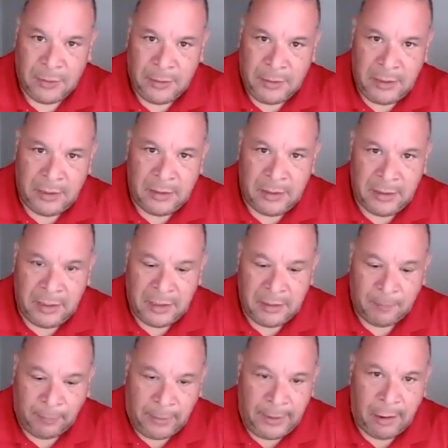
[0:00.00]
in the
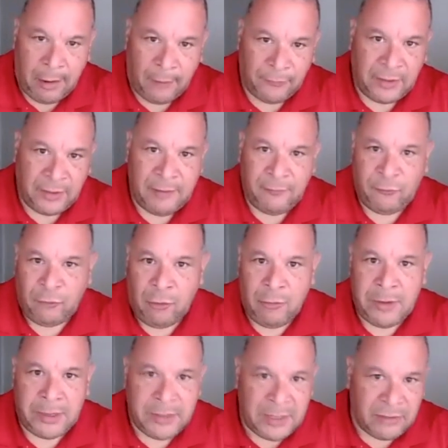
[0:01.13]
playoffs, and they've shown
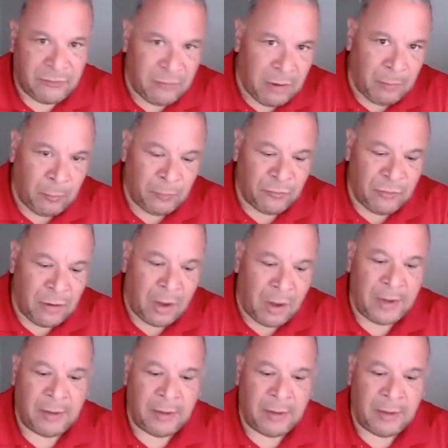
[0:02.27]
that it was not